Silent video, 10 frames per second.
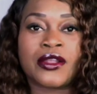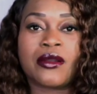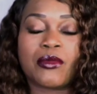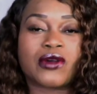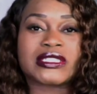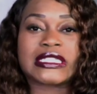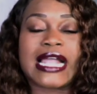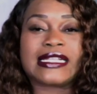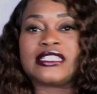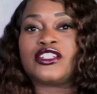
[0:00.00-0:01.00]
Most
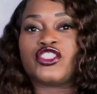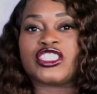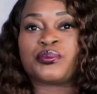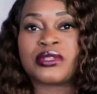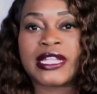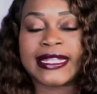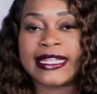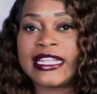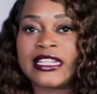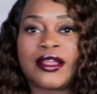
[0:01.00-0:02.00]
likely they're just
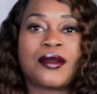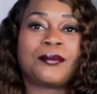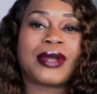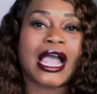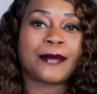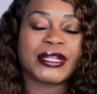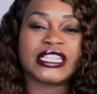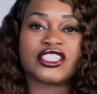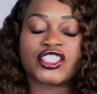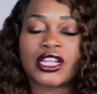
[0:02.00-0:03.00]
playing, popping
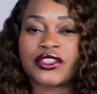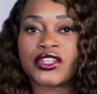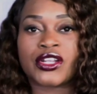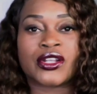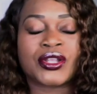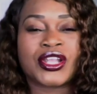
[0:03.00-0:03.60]
each other.